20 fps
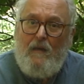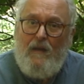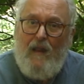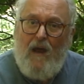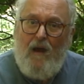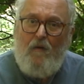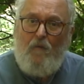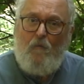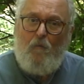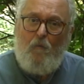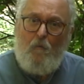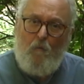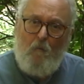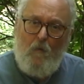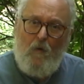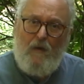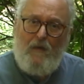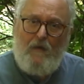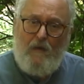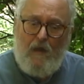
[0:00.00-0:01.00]
Now,
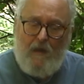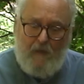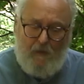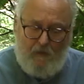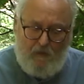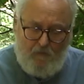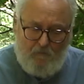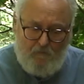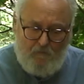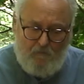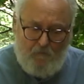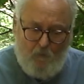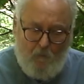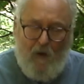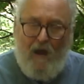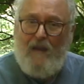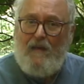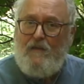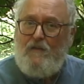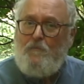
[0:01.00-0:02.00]
one day,
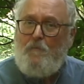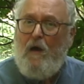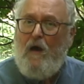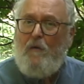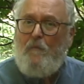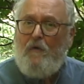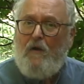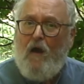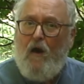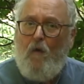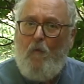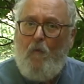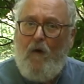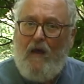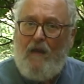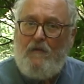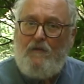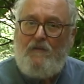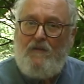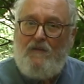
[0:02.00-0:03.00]
Wiley's mama called
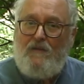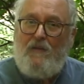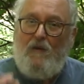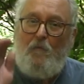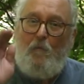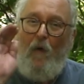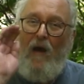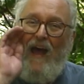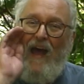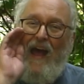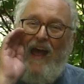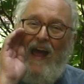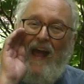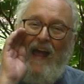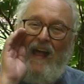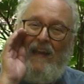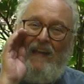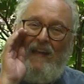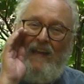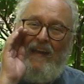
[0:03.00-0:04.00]
Wiley. She said,
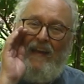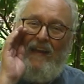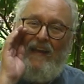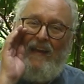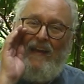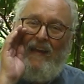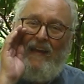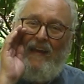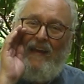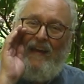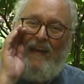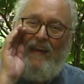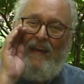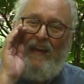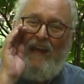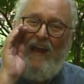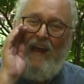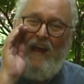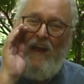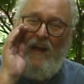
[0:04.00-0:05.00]
Wiley,
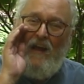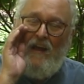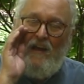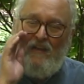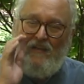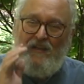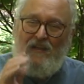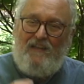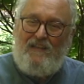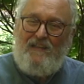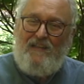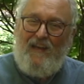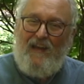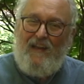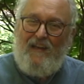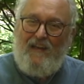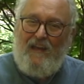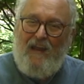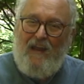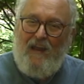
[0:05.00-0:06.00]
she
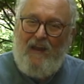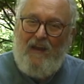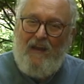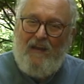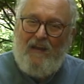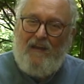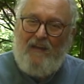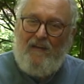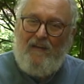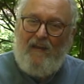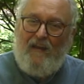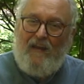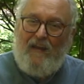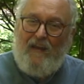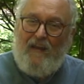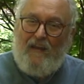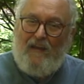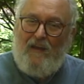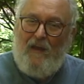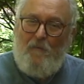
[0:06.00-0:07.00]
said,
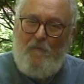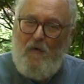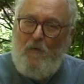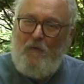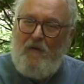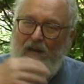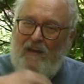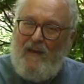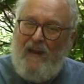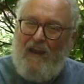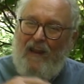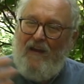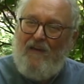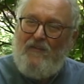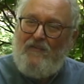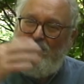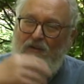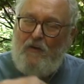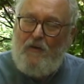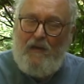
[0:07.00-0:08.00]
come on in the
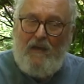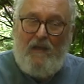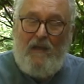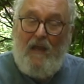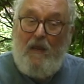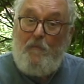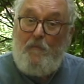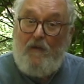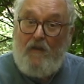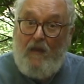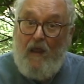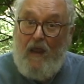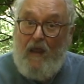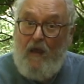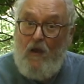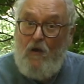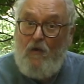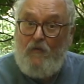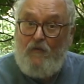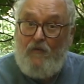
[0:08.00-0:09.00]
house here. He came in the
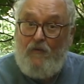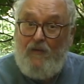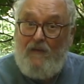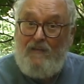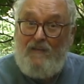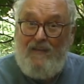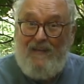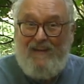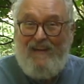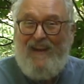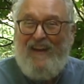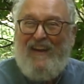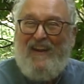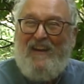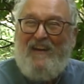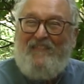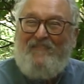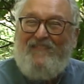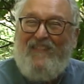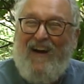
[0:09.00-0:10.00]
house, and he said,
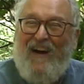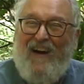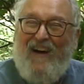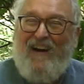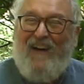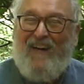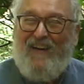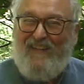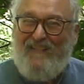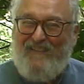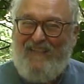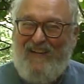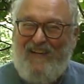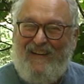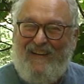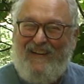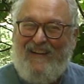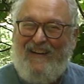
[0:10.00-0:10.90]
yeah, Mama.